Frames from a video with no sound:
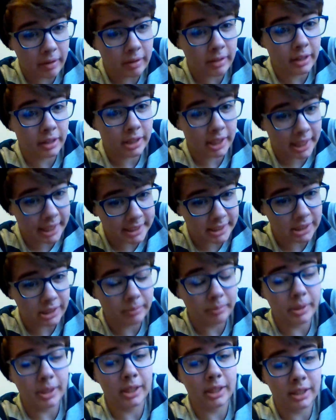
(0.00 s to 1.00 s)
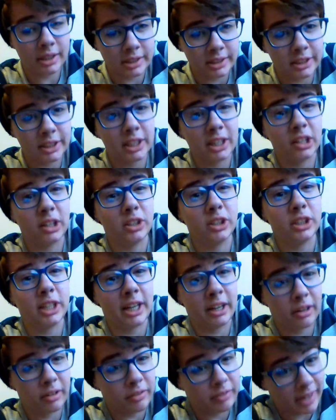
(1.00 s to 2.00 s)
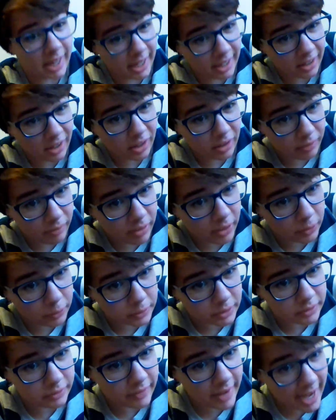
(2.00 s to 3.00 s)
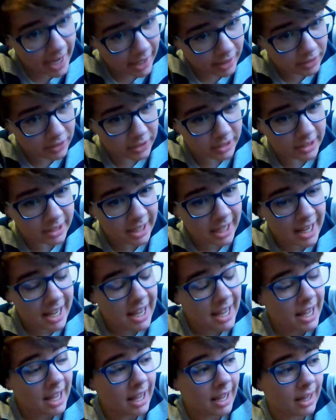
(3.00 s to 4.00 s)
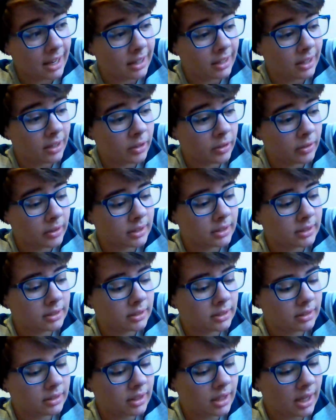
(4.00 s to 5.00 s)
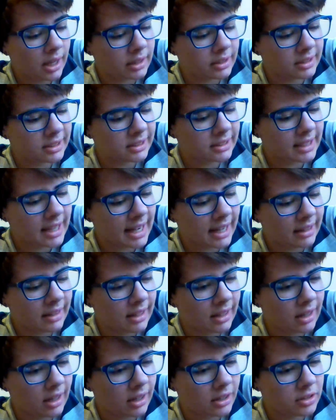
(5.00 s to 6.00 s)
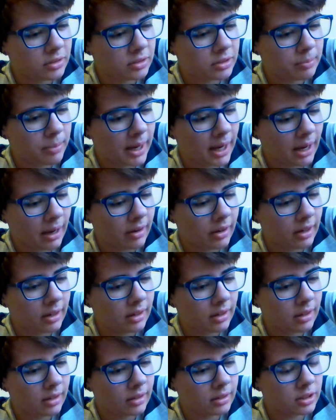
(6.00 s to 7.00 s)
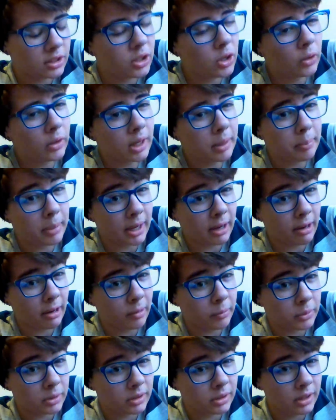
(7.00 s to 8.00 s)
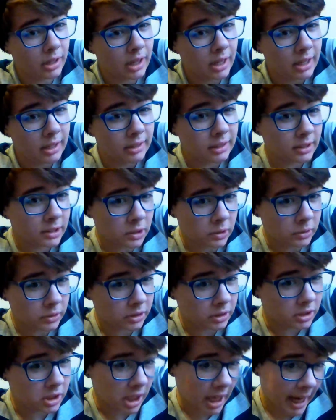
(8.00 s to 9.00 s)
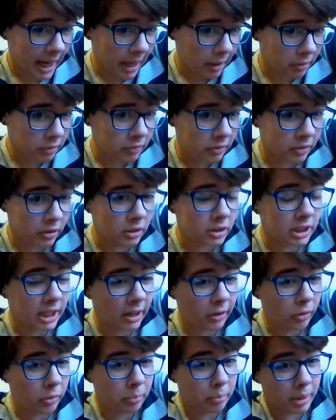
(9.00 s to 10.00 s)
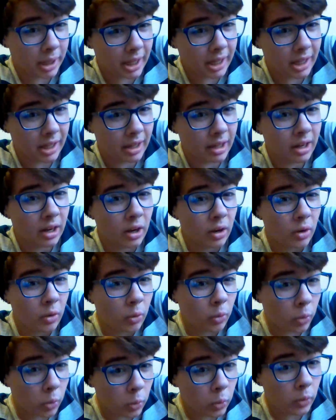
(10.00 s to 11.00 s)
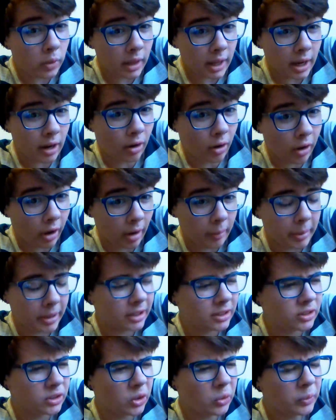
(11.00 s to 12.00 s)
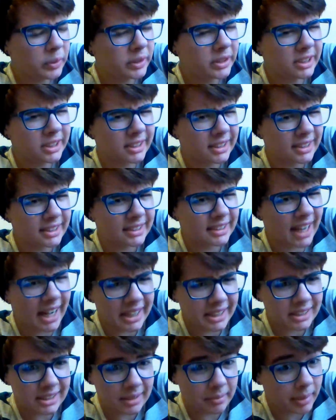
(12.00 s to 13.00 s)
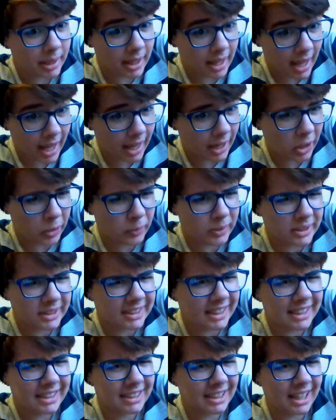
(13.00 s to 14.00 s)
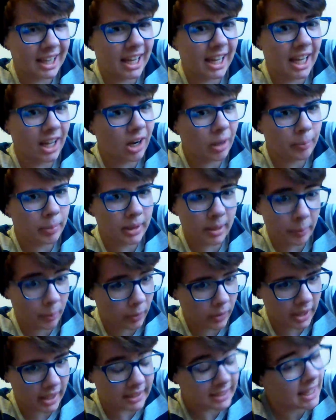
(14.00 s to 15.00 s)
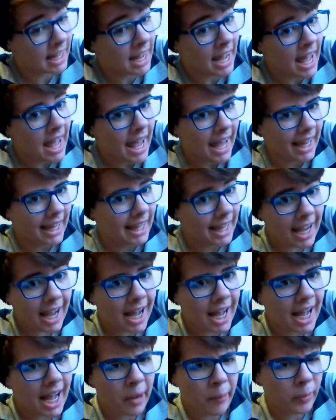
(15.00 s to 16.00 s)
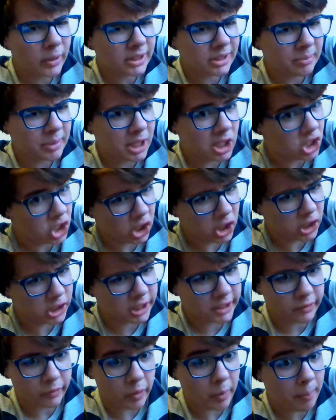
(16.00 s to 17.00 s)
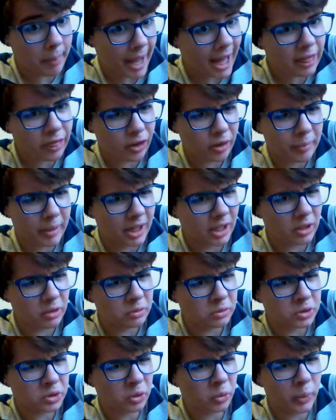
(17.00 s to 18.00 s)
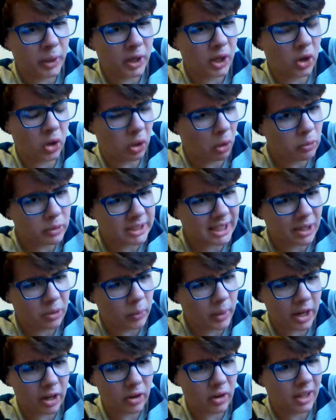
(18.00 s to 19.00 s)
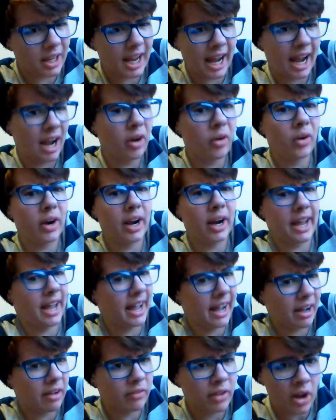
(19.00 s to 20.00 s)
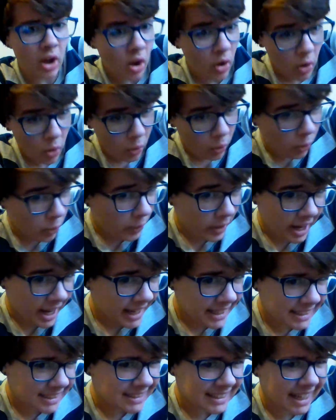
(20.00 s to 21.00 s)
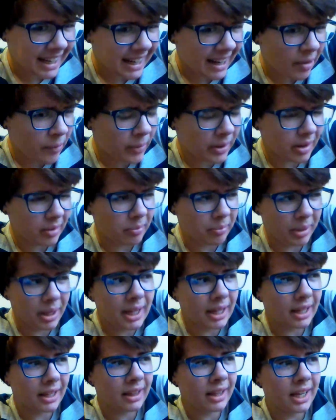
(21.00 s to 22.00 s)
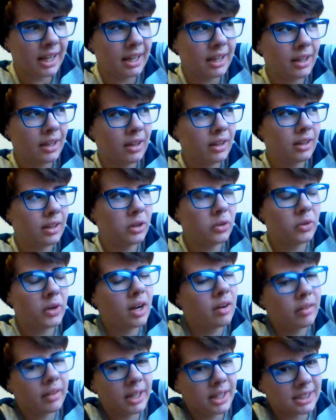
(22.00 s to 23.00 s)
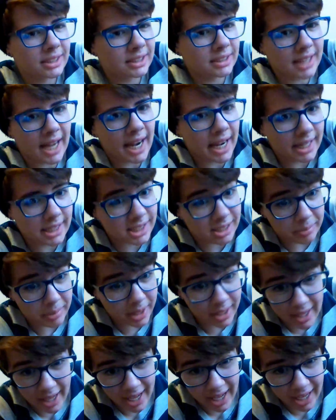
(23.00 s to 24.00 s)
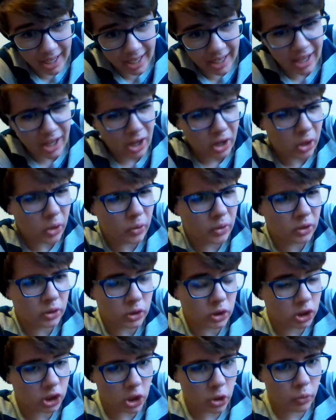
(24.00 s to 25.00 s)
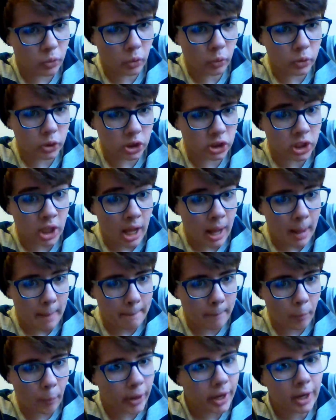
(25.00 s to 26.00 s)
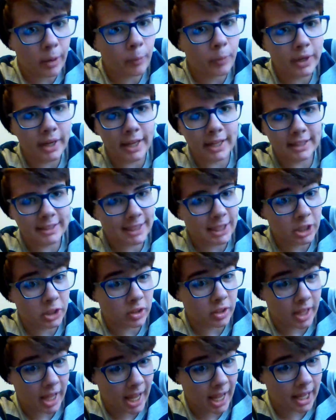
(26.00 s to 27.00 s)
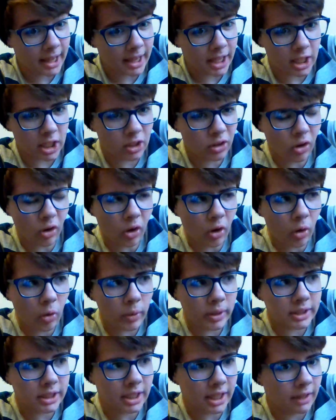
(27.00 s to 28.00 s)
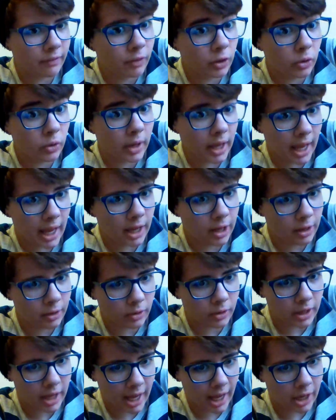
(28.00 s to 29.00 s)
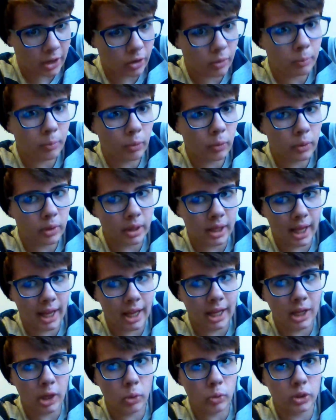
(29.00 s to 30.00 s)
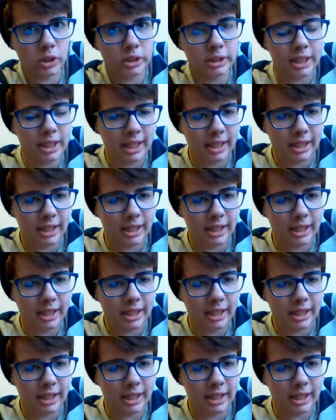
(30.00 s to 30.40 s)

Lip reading: of the closet because they are terrified of those factors. And it's sad that a parent to know that a parent would disown their child for their child being who they are, because no one just decides to be gay. No one decides to get up in the morning and say, yeah, I want to be judged for what bathroom I use or what clothes I wear or the hair I have or what I decide I want to be. Like, you're not really deciding to be gay. You don't just wake up one day and decide you're gay. Like, you're always like, if you're gay, you're gay. You're born gay. You just